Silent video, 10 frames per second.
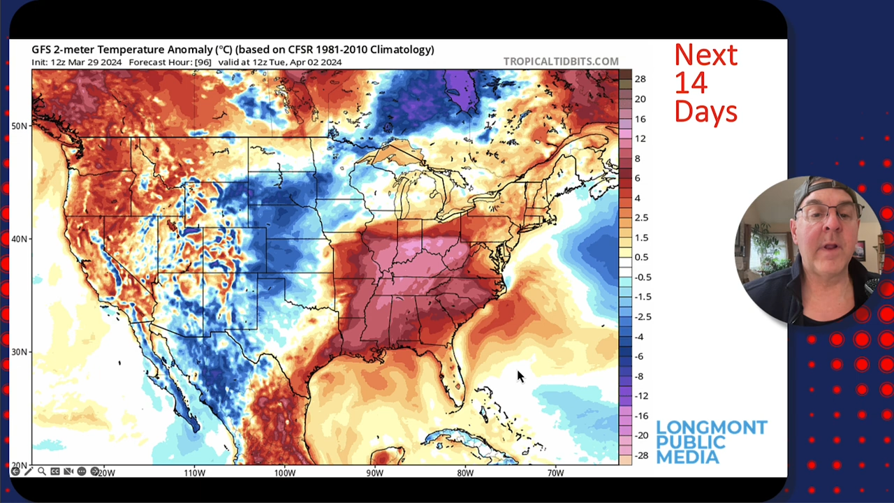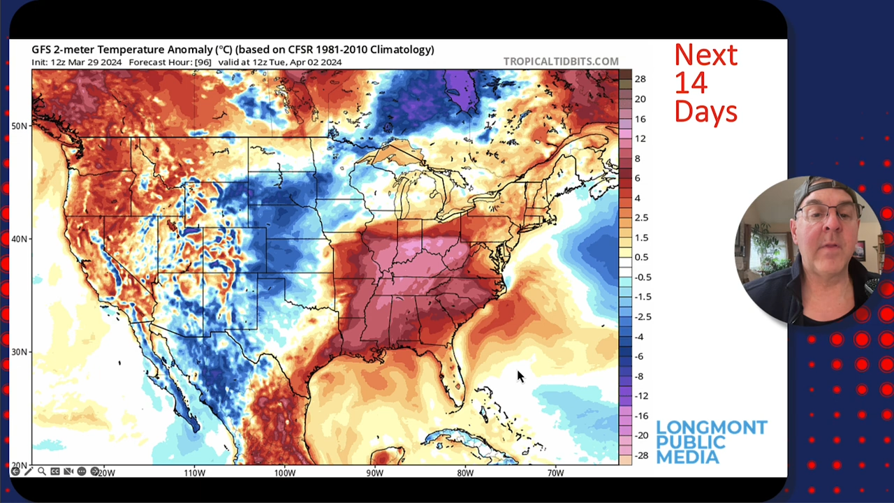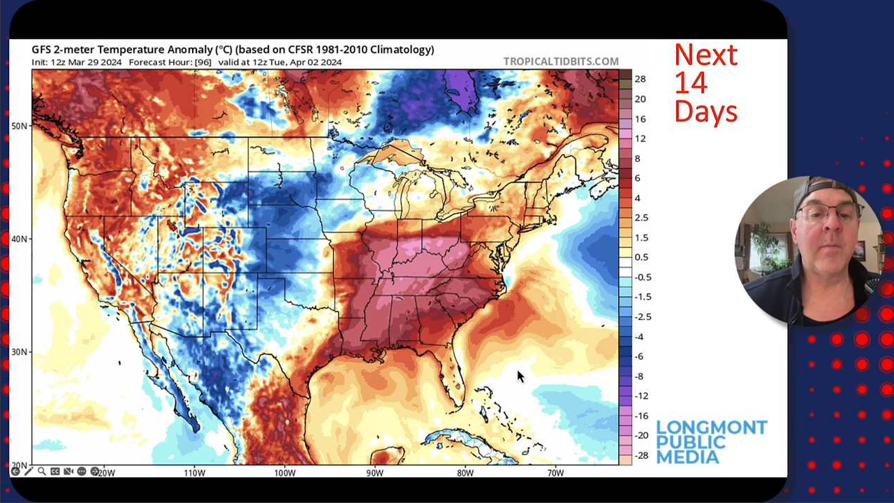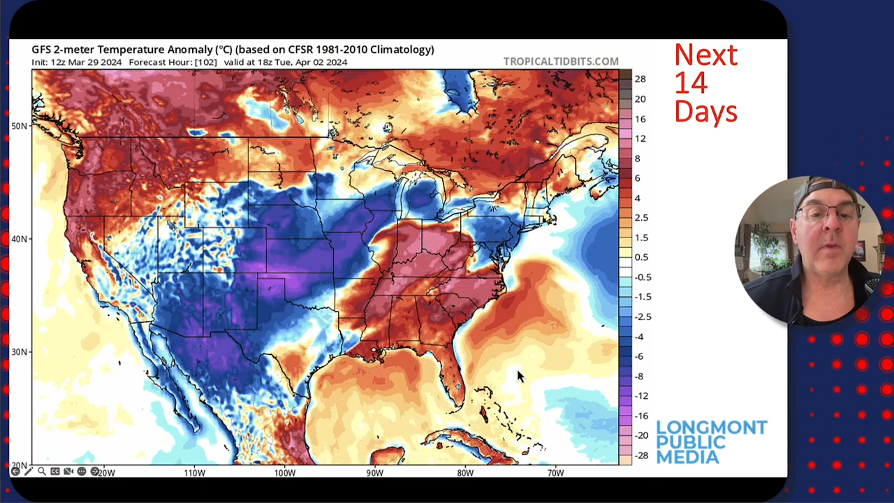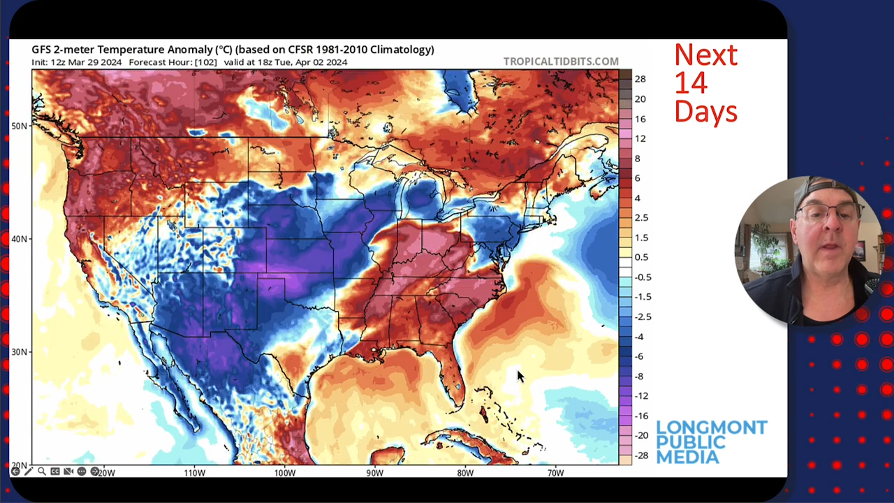
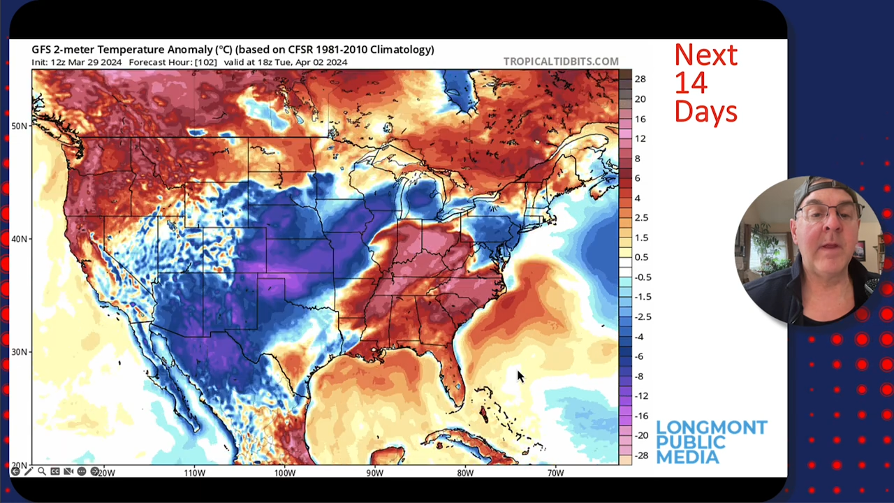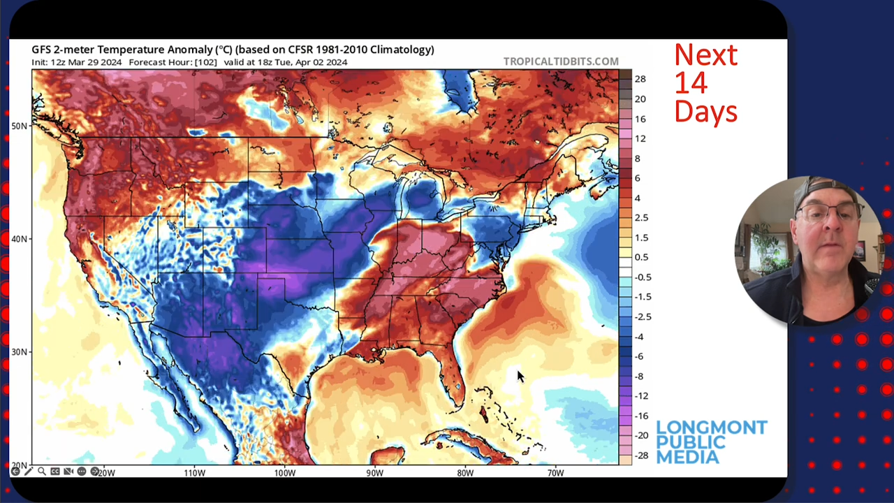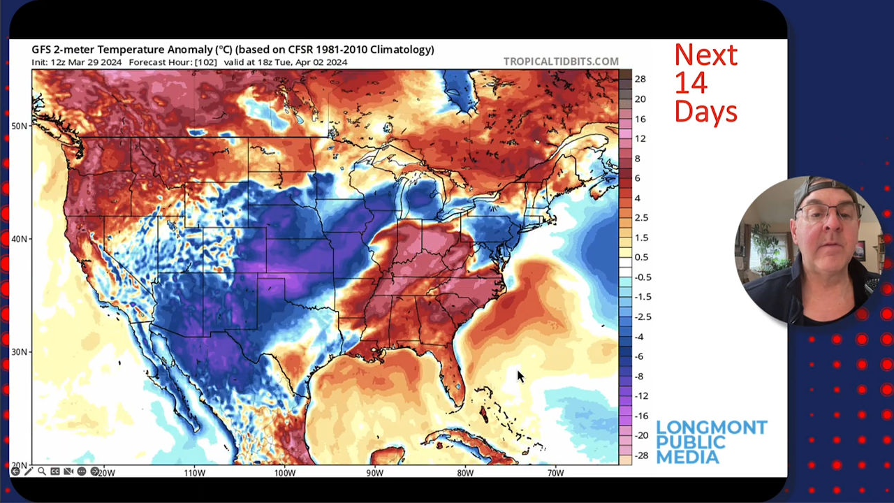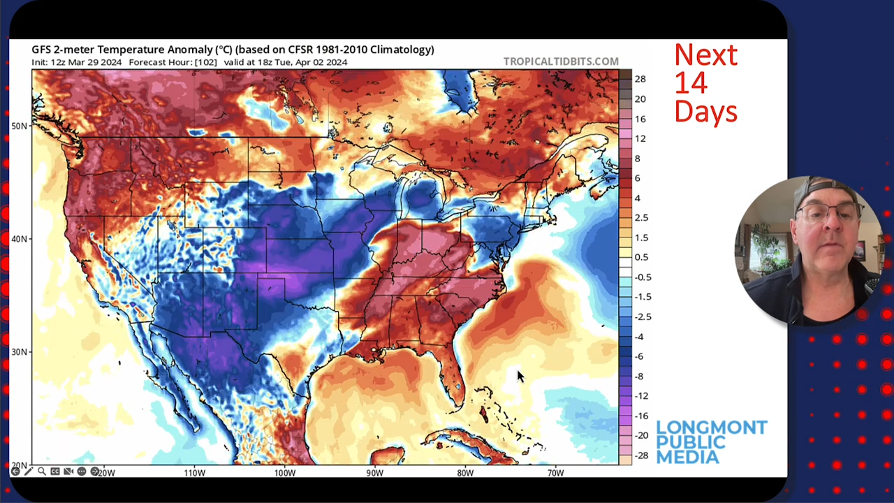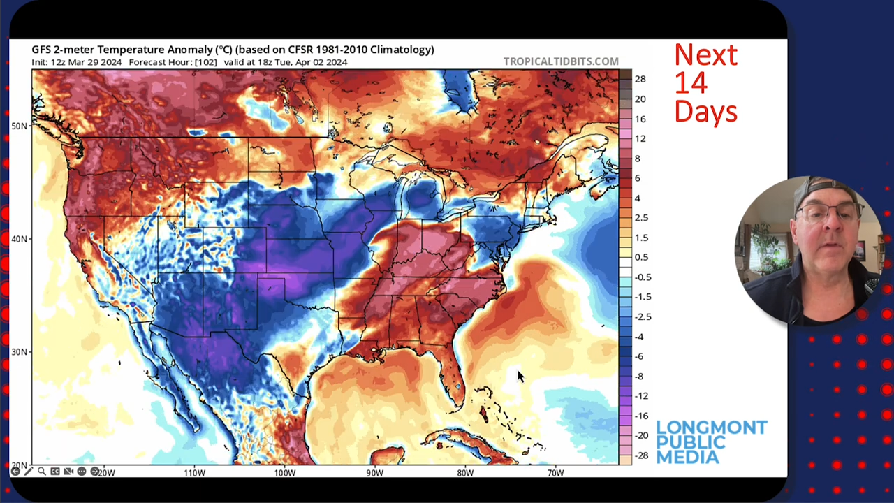down the
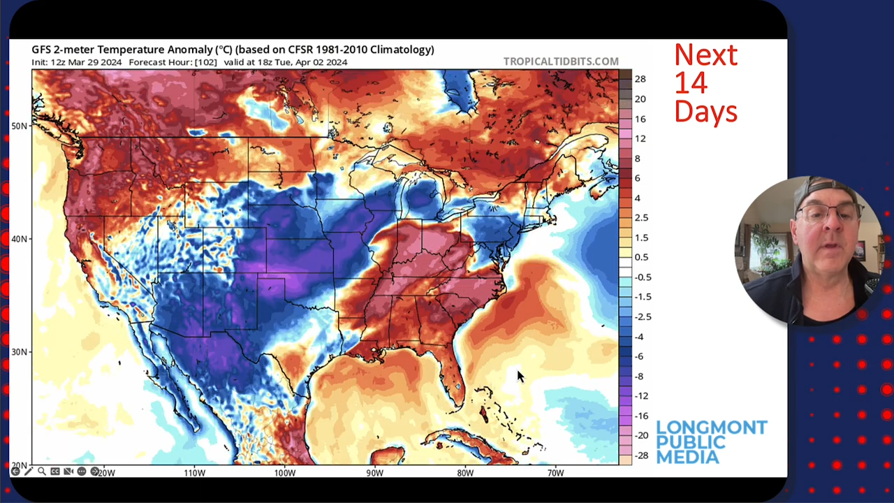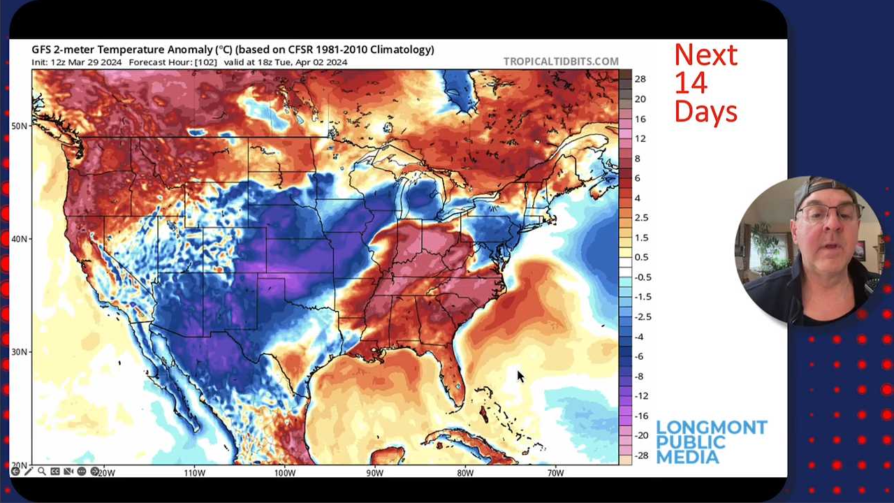plains,